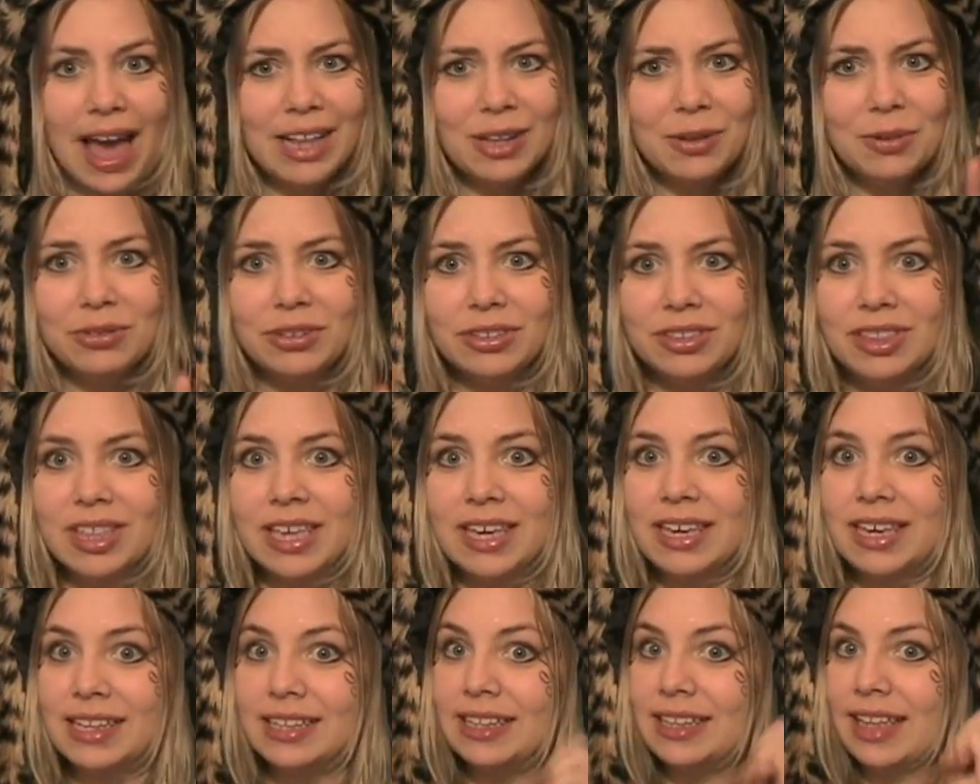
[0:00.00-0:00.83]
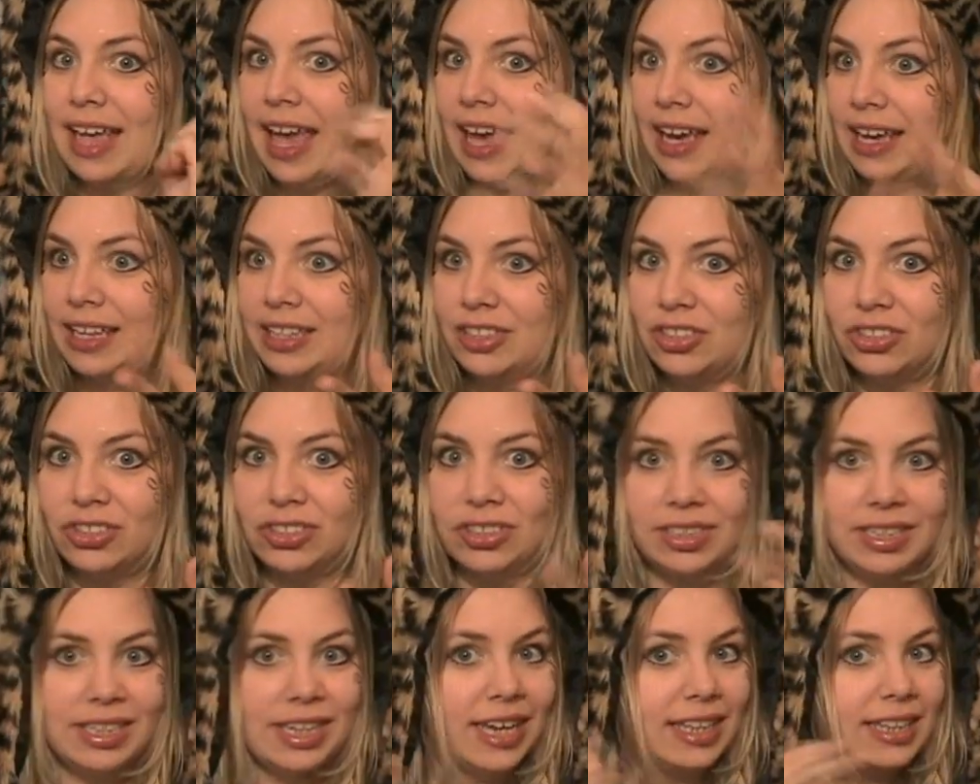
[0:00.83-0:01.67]
I know what you're thinking. An
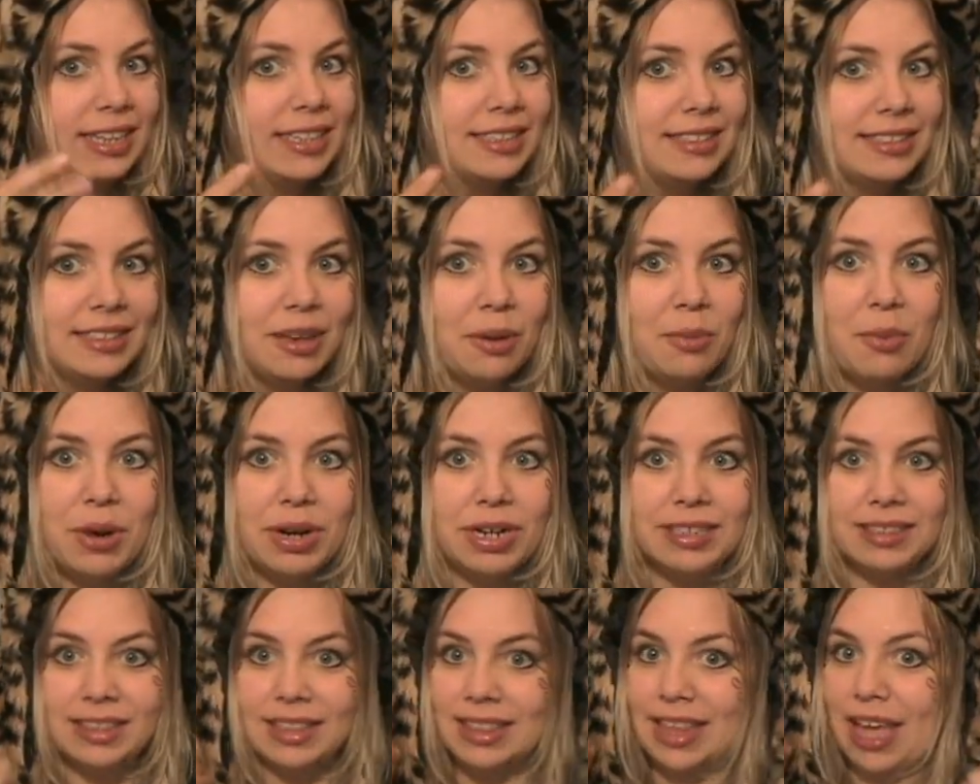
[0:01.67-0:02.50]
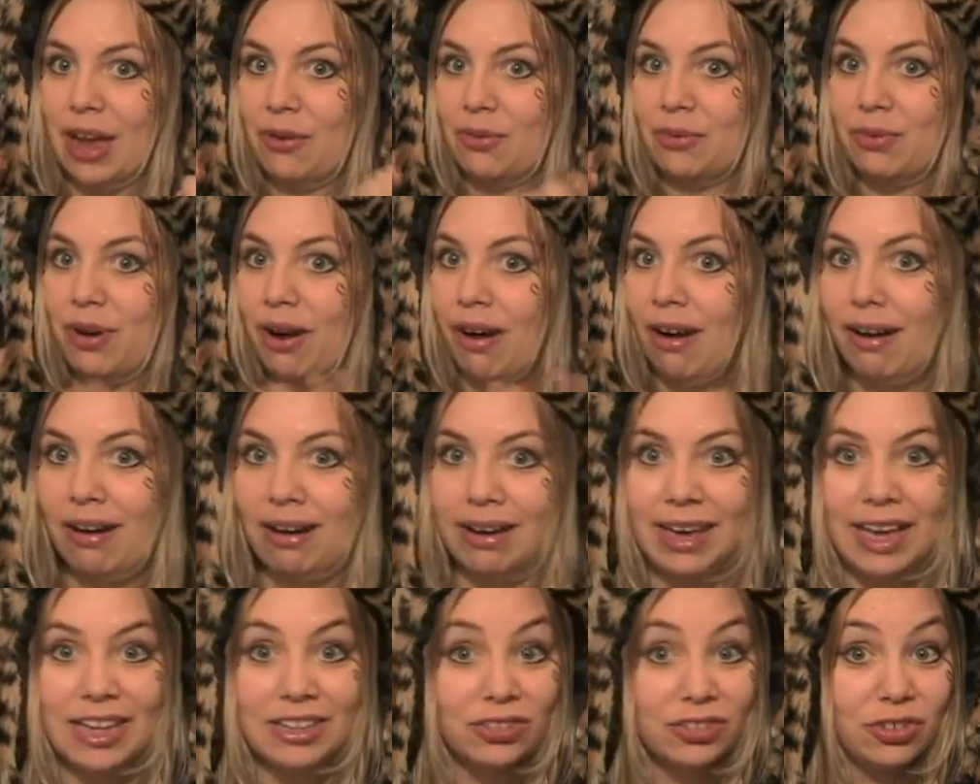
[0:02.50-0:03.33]
angel killing someone? Isn't that
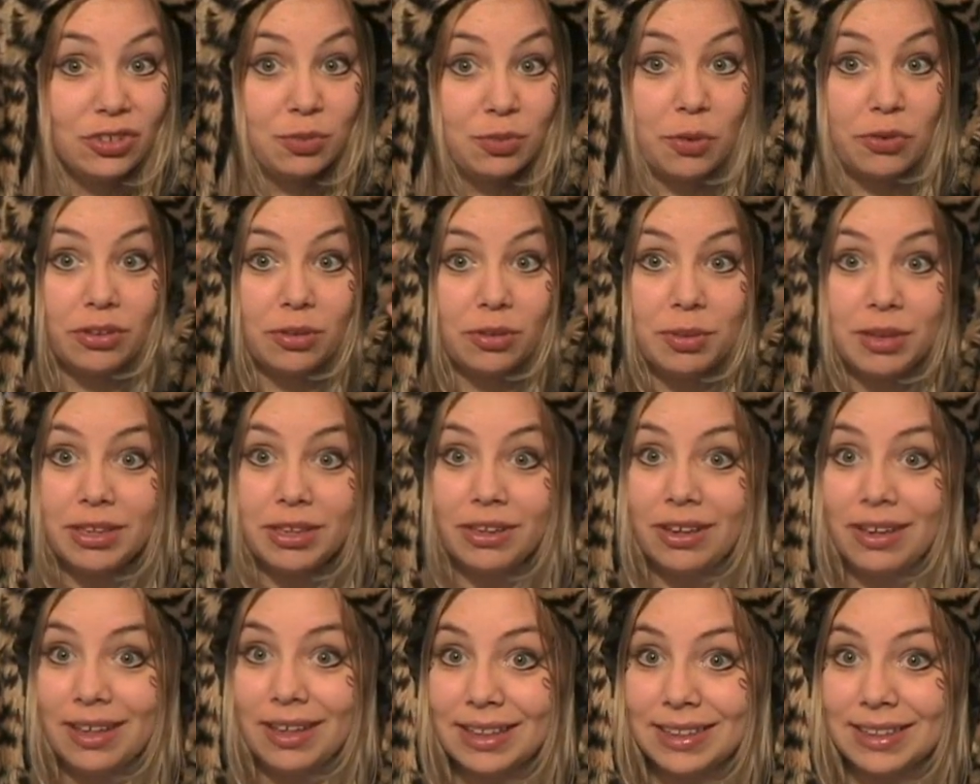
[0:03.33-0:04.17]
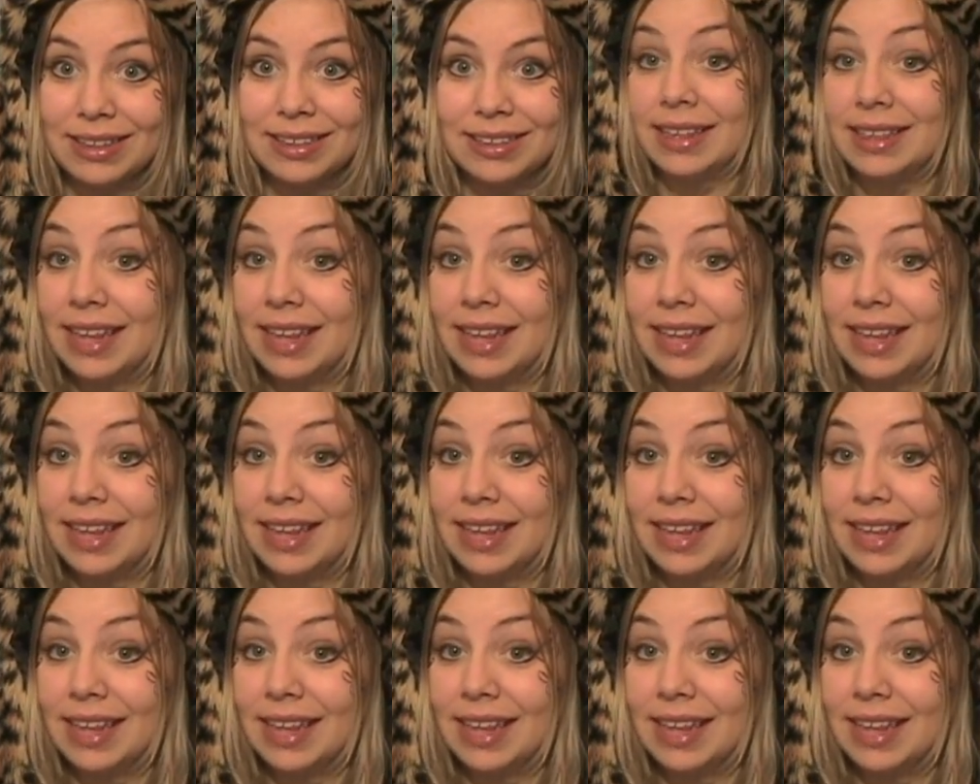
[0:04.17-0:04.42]
wrong? Angels are supposed to be good.